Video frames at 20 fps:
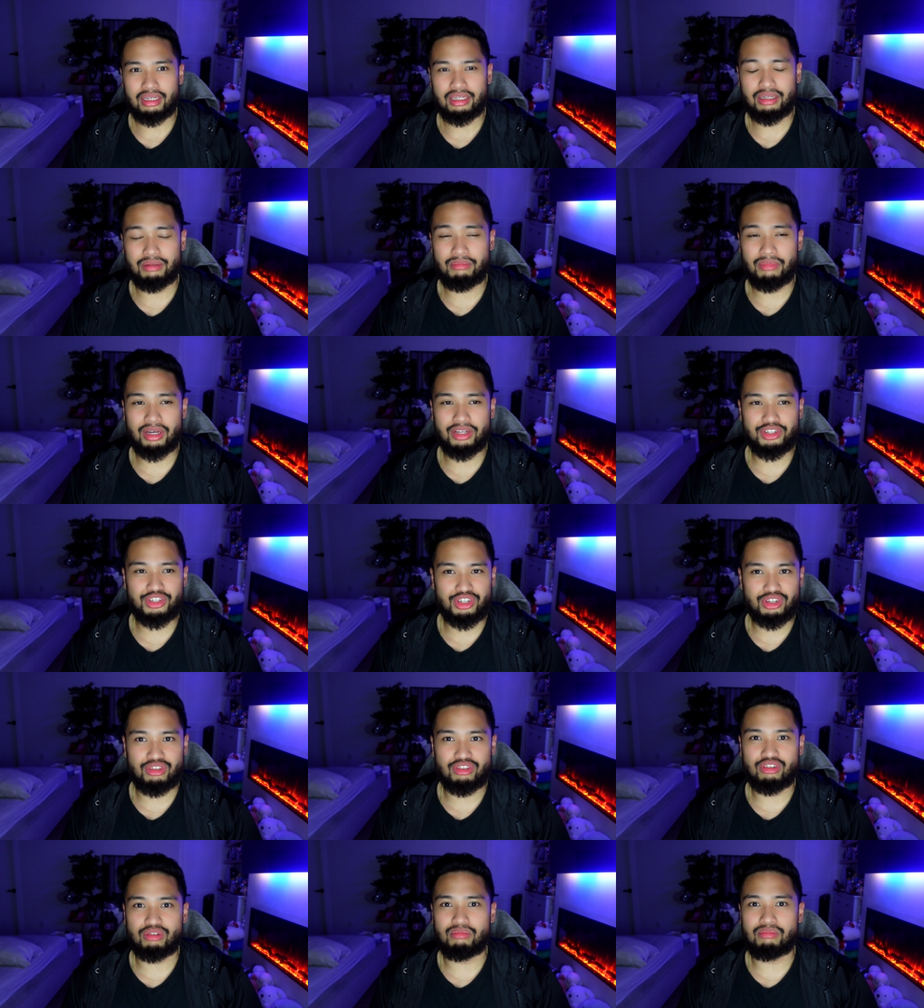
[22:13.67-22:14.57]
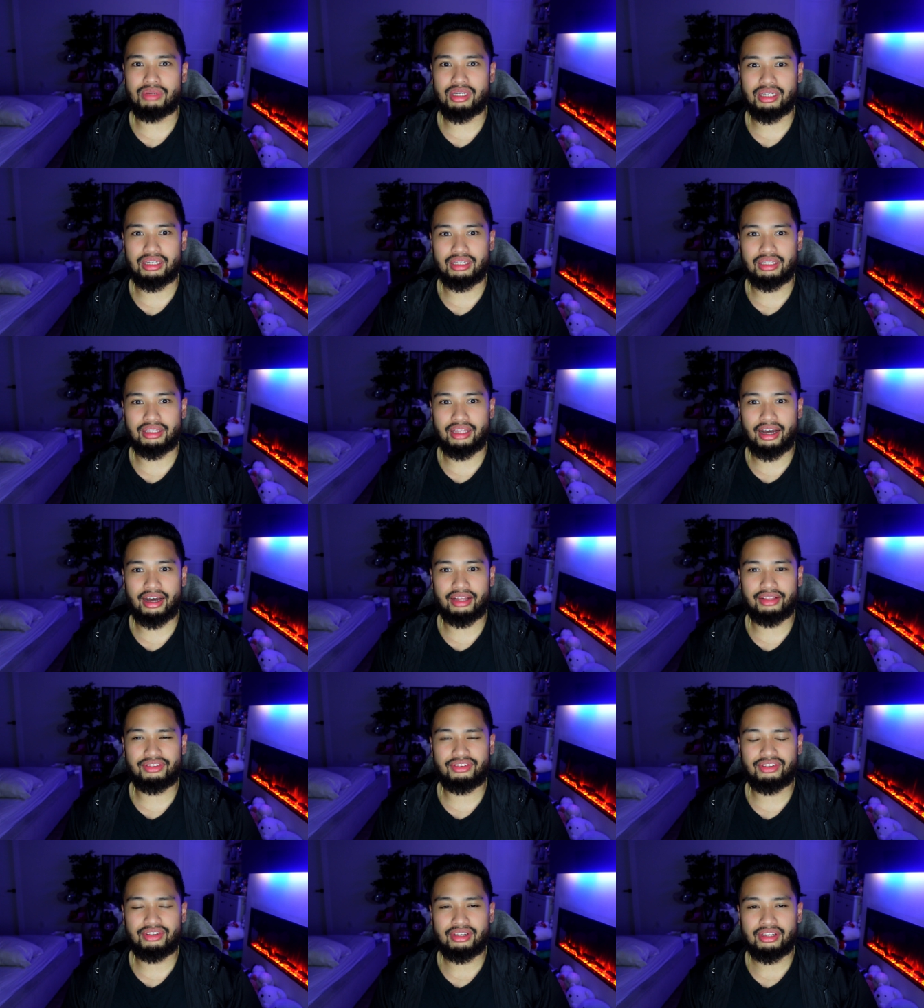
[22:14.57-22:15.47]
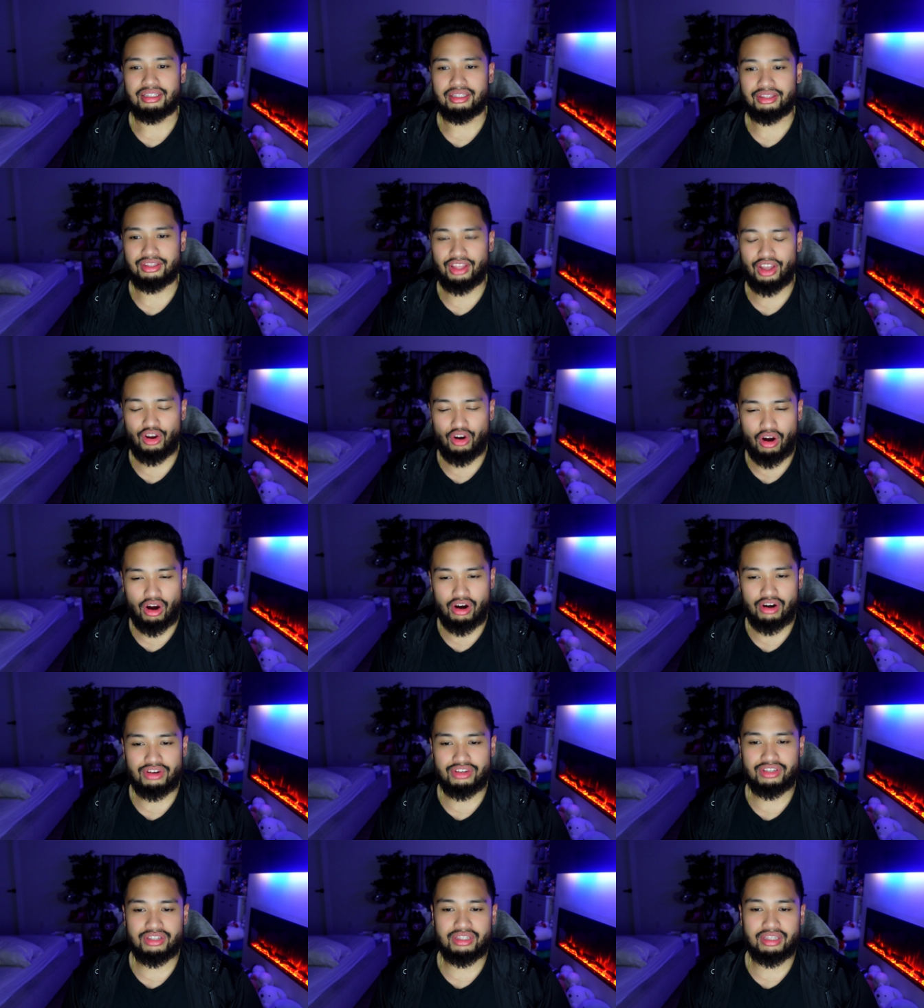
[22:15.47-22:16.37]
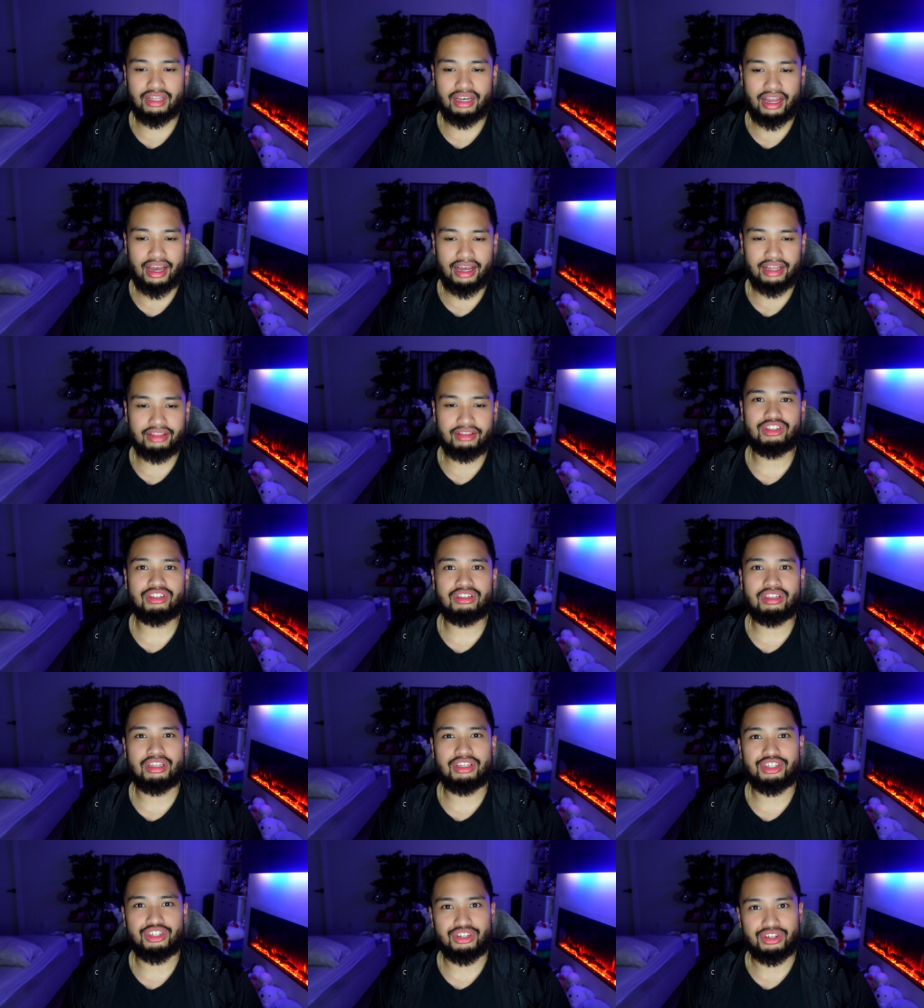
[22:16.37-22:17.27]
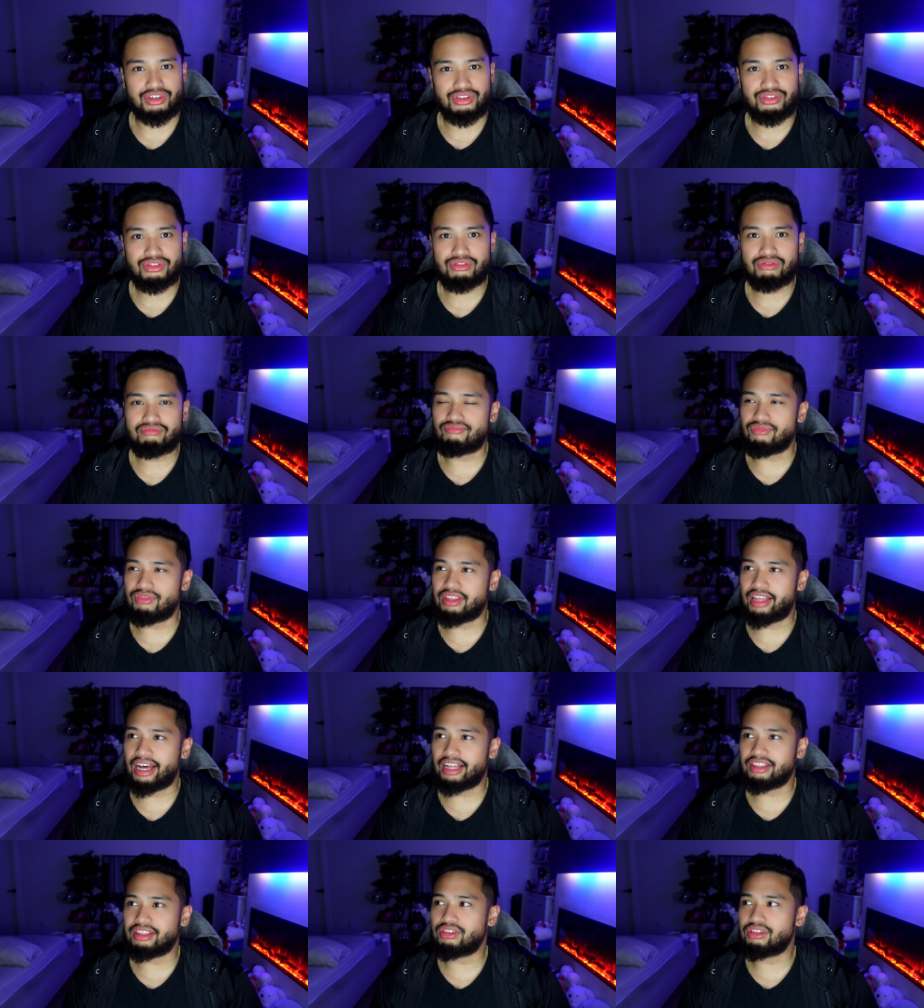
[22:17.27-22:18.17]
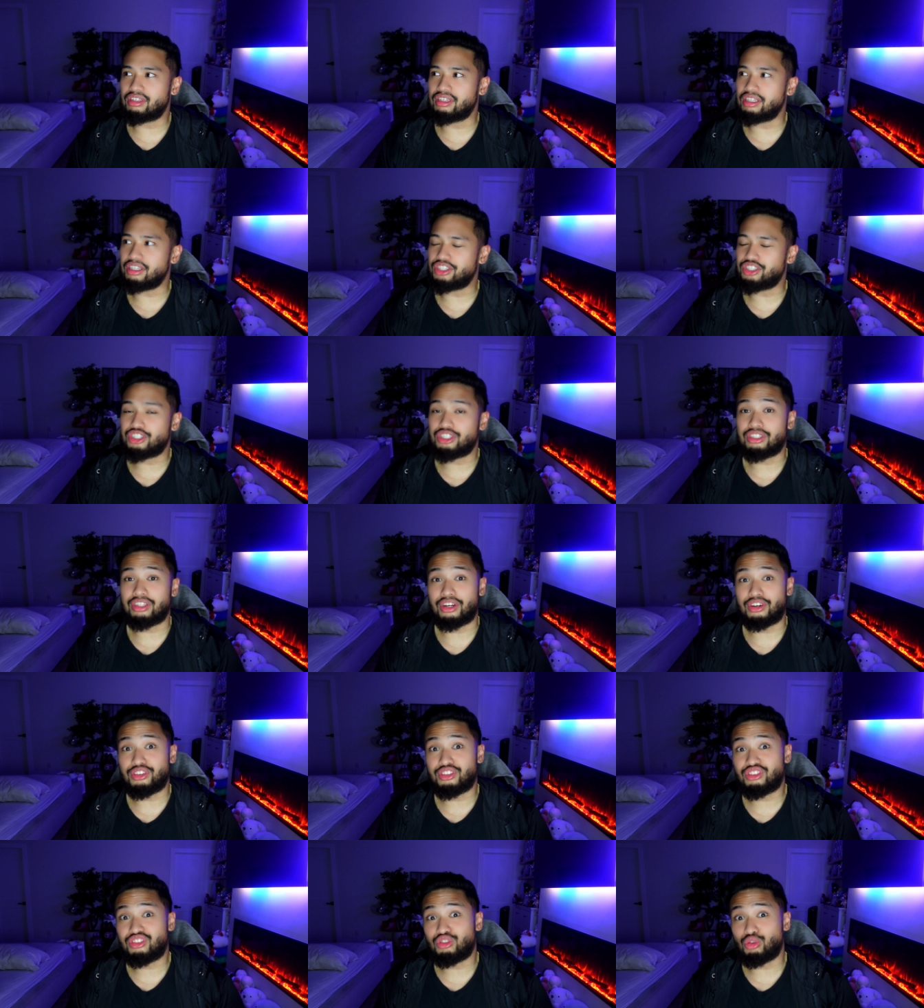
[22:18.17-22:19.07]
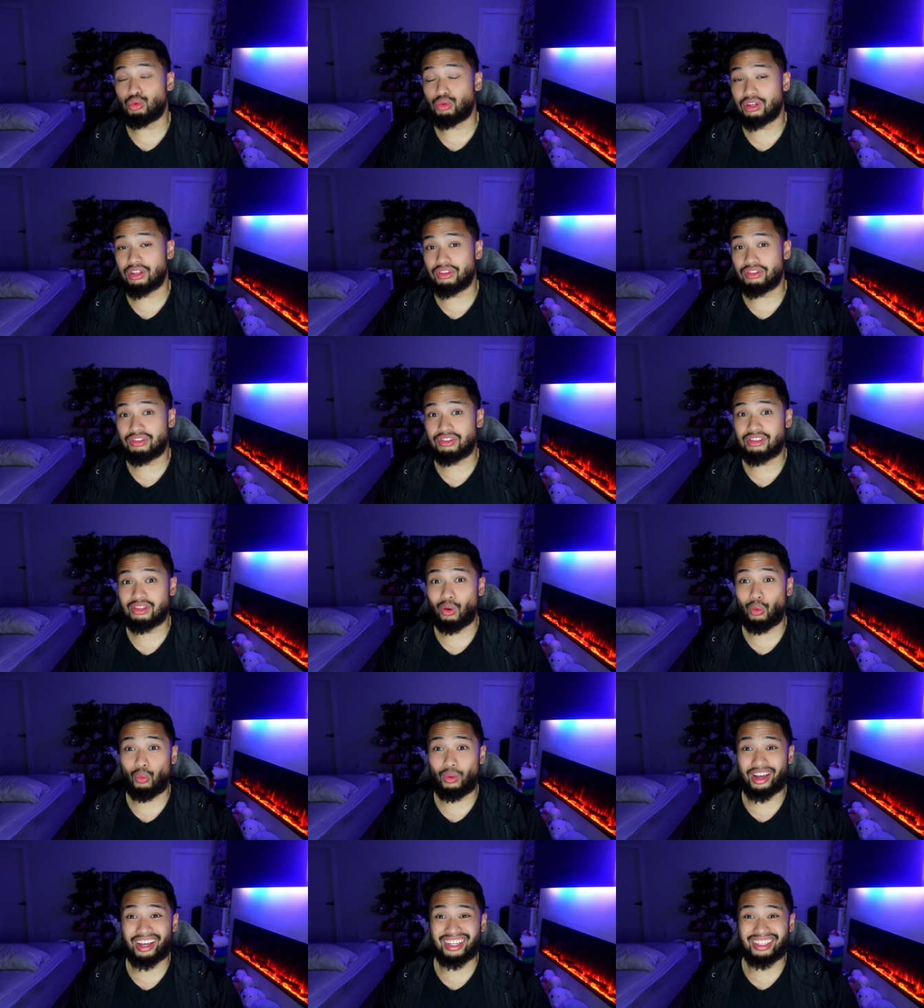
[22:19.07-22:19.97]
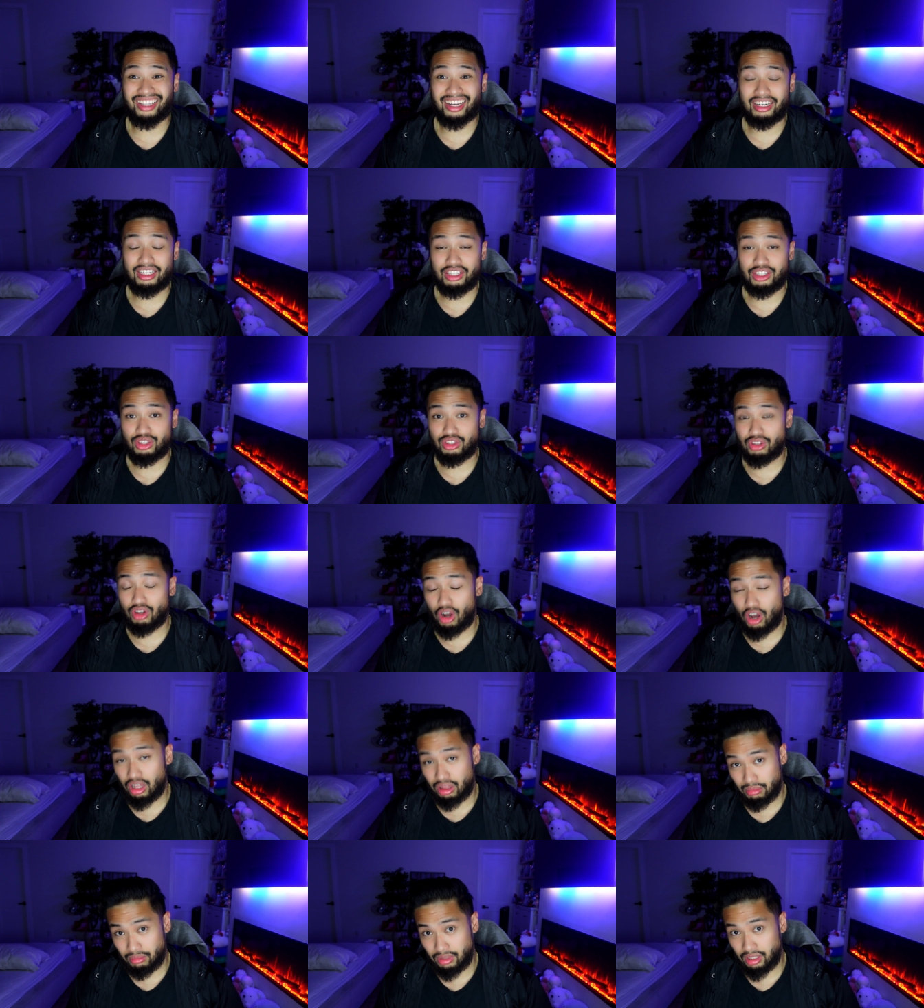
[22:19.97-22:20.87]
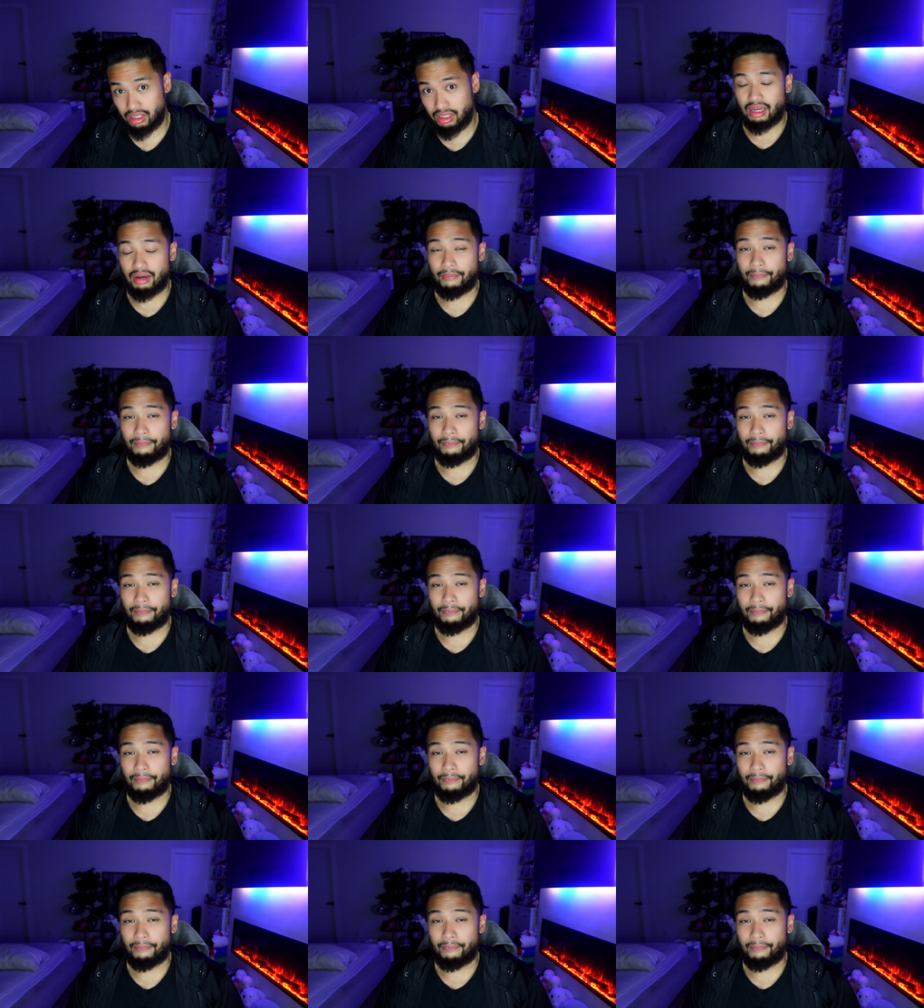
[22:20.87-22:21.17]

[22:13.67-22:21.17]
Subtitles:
He mentioned to me that there are SILAT teachers that teach their students the way that he taught me.